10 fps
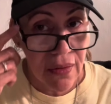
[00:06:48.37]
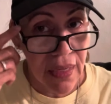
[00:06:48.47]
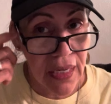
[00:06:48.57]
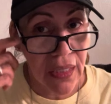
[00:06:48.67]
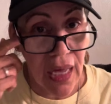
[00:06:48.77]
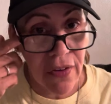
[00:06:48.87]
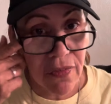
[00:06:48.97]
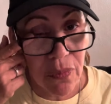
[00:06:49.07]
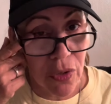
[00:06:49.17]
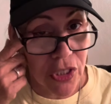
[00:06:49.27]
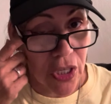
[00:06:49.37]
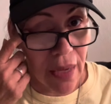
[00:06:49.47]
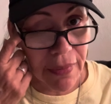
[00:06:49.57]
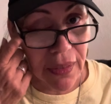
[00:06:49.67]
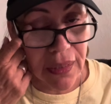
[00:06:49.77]
and a lot of them were
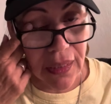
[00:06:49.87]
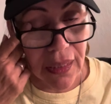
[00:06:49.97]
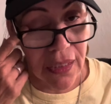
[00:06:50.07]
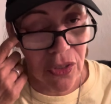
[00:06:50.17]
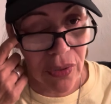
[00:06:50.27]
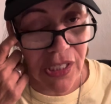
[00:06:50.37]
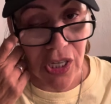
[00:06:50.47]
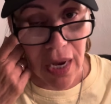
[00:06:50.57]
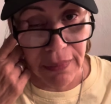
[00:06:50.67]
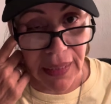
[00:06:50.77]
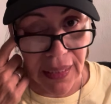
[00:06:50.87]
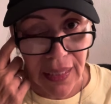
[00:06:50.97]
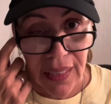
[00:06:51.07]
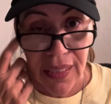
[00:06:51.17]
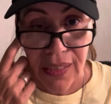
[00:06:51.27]
Tom, Chris Tomlin.
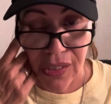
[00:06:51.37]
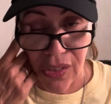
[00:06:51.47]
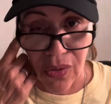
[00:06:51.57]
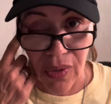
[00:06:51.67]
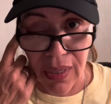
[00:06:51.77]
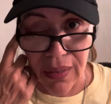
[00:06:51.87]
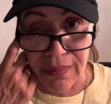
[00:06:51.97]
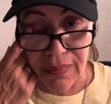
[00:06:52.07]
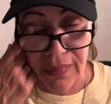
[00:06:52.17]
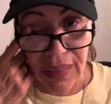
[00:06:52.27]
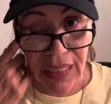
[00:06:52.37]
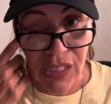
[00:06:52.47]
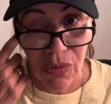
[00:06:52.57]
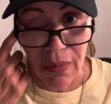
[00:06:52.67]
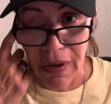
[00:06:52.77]
So um, he's
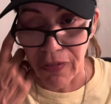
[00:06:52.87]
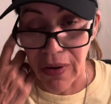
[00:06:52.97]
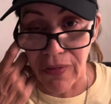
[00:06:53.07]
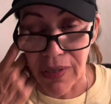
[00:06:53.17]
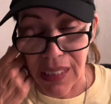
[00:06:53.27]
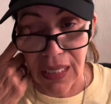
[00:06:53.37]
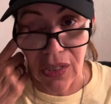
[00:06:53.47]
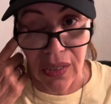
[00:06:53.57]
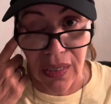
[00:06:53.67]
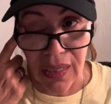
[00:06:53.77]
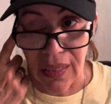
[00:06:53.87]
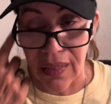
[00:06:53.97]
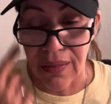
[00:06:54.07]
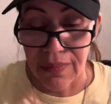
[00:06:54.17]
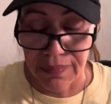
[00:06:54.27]
one of my favorites, and and
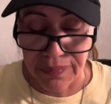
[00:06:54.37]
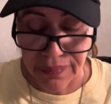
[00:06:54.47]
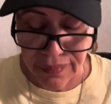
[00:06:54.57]
um,